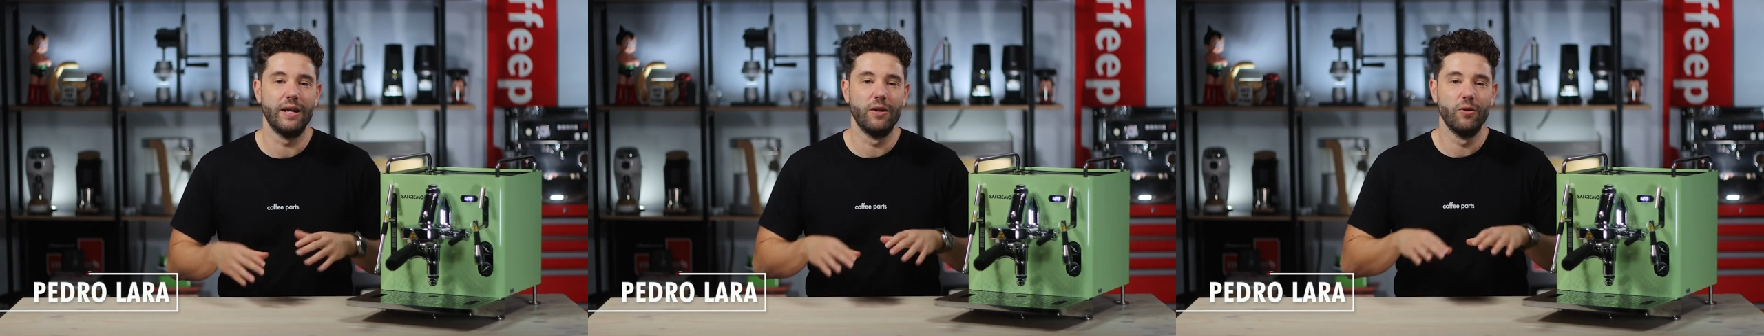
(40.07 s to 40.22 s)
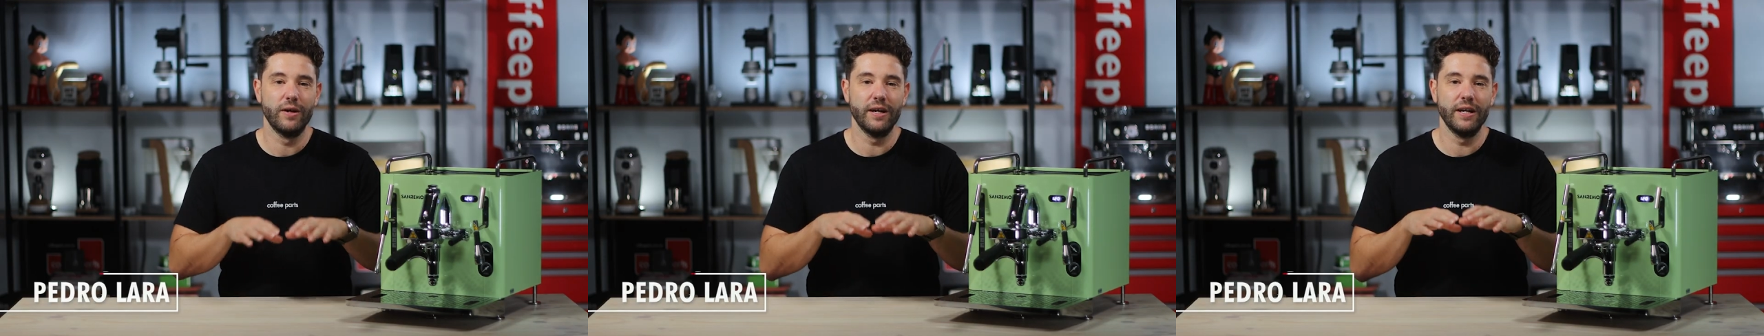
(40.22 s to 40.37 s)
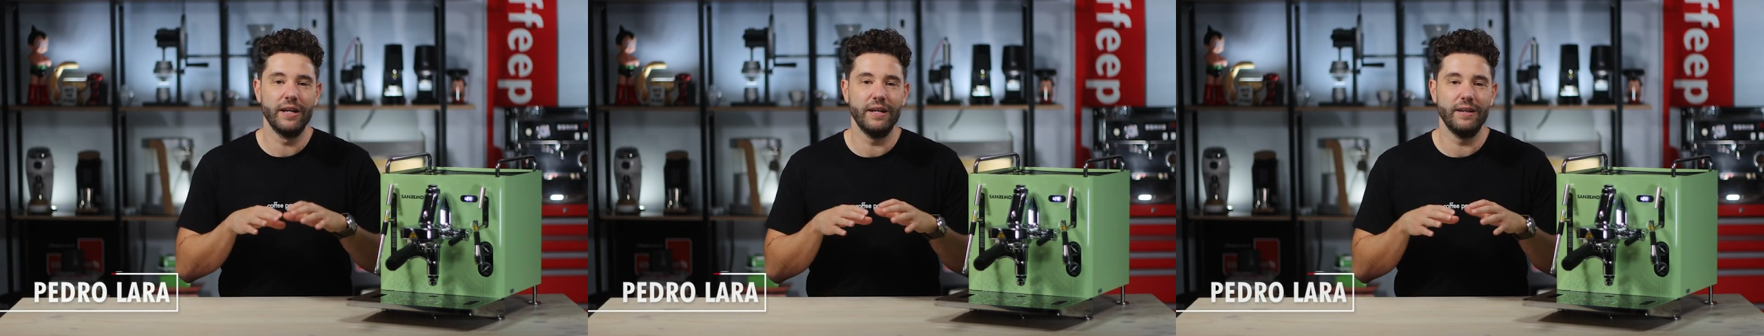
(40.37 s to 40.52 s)
and
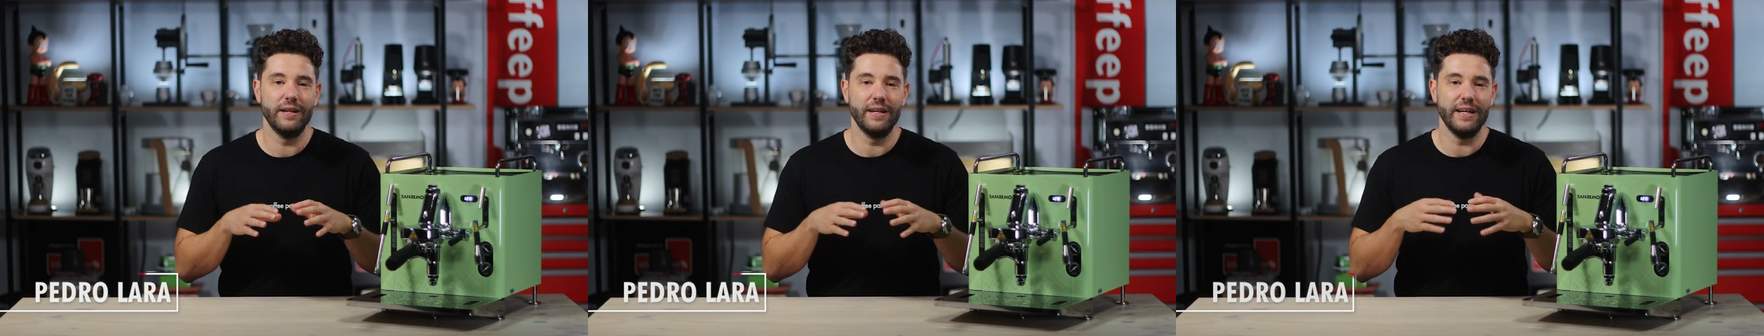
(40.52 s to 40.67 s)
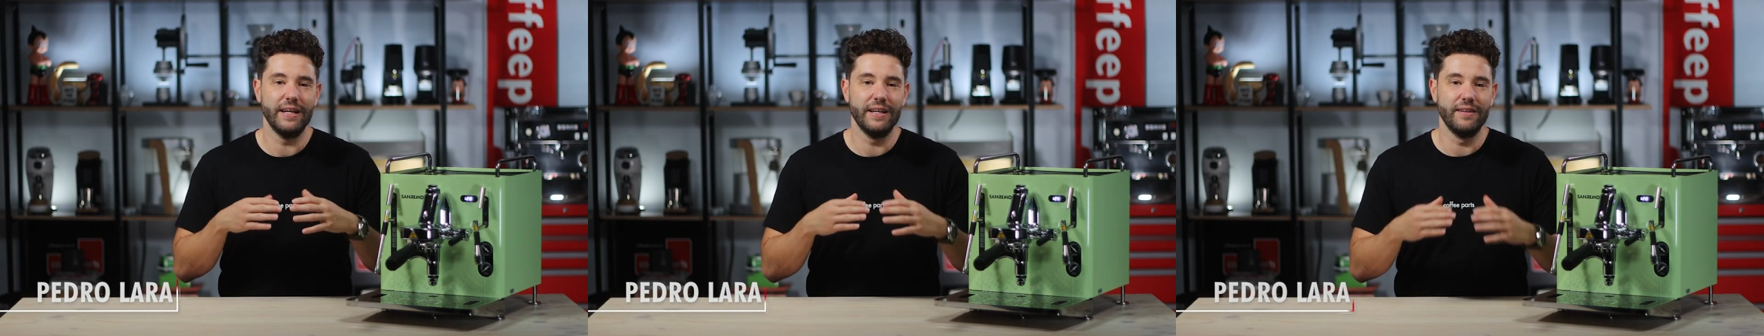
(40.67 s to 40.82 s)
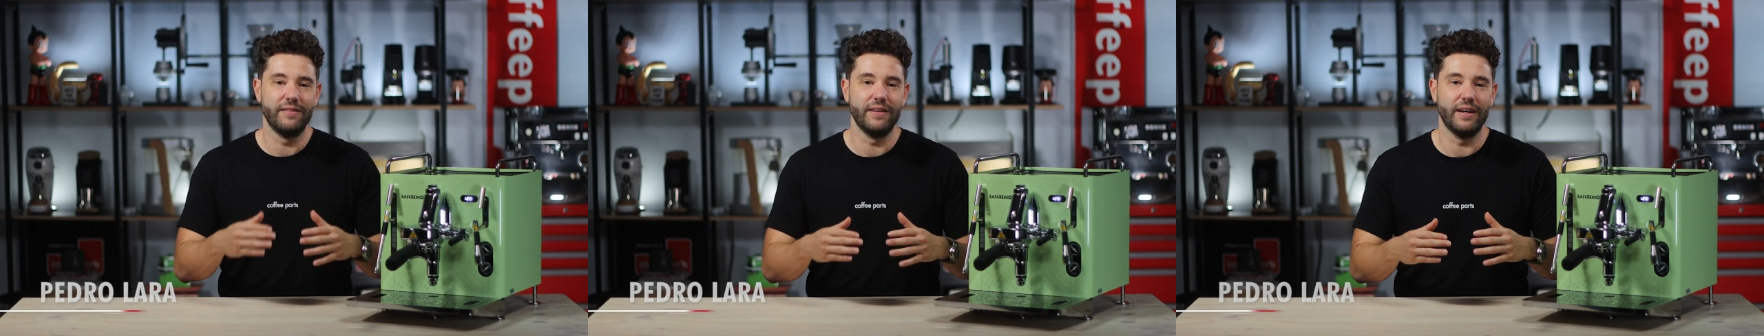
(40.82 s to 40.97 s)
look at it
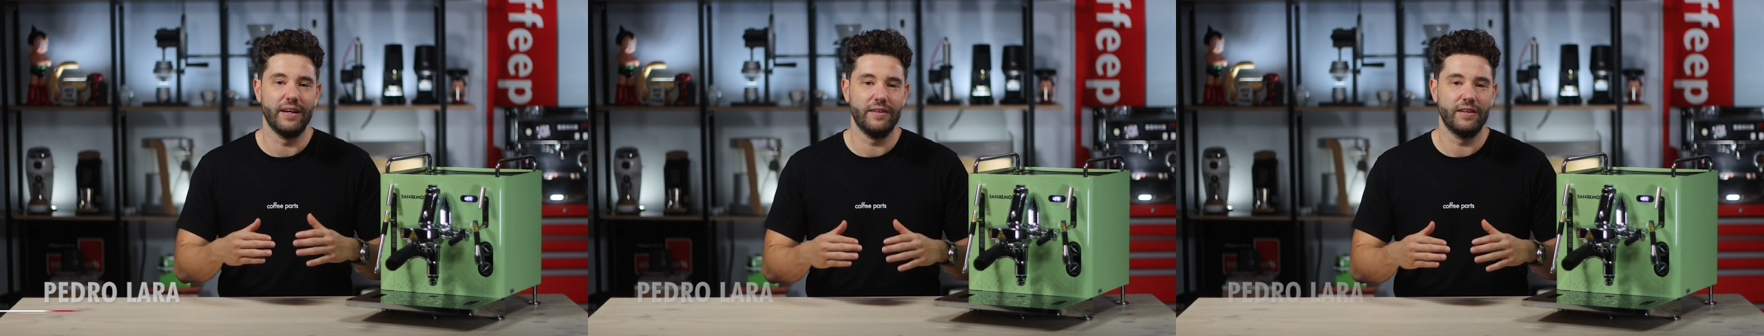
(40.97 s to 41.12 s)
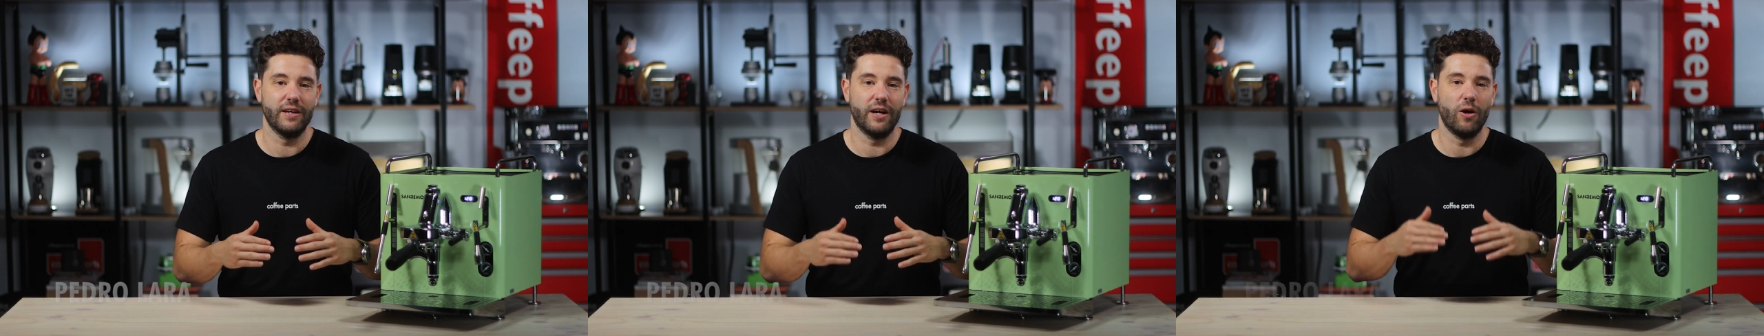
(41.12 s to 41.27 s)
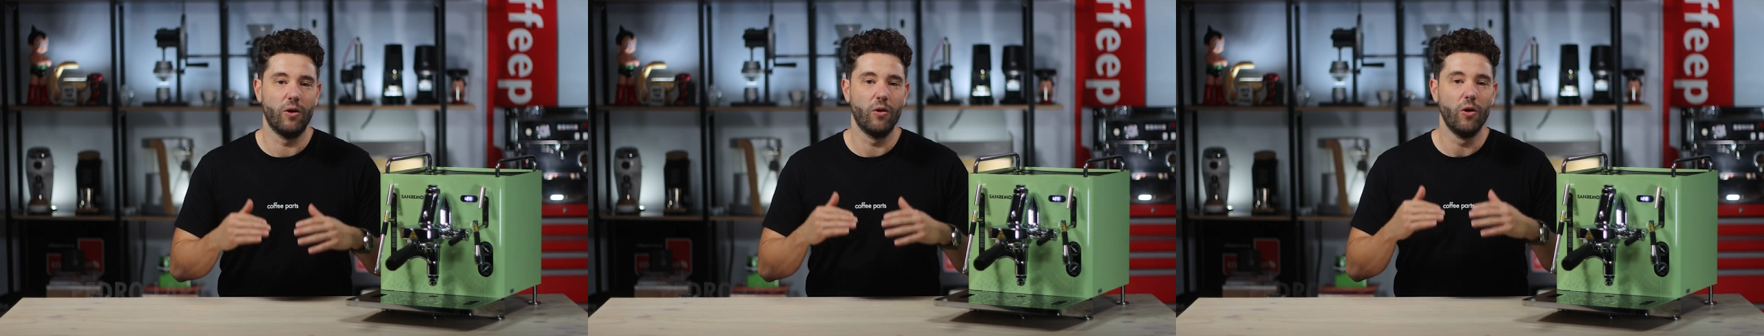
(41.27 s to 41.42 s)
in
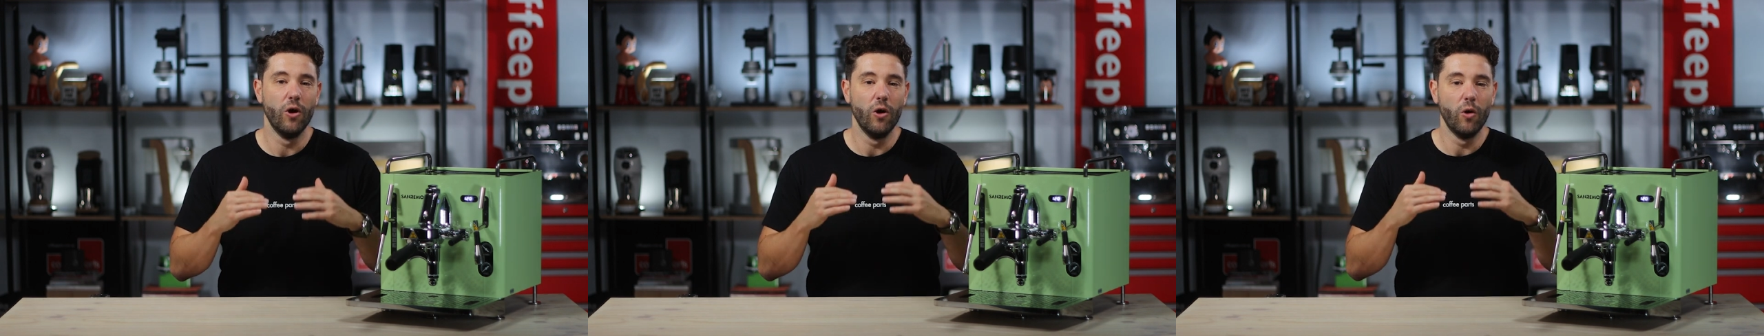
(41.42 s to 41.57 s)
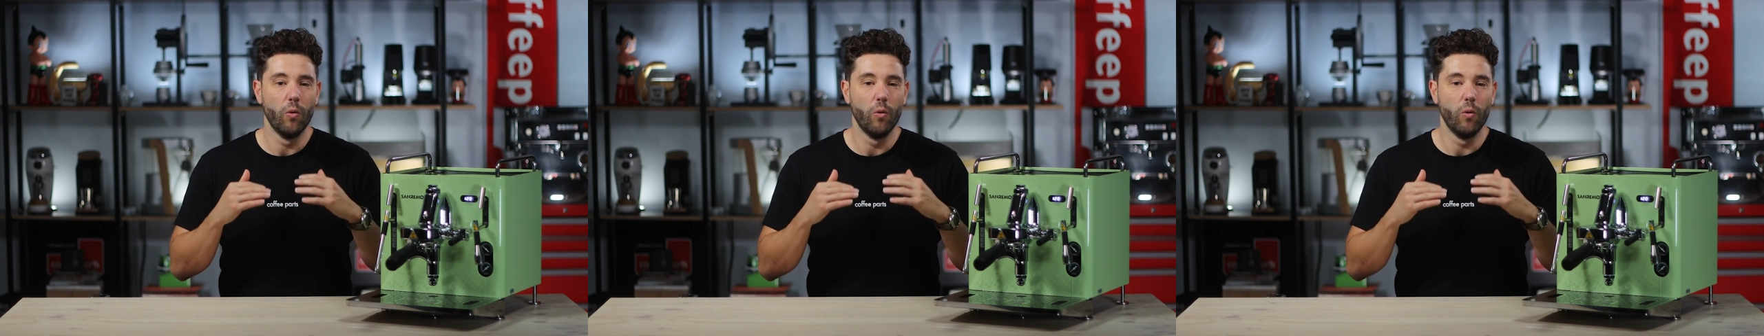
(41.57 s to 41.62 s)
detail,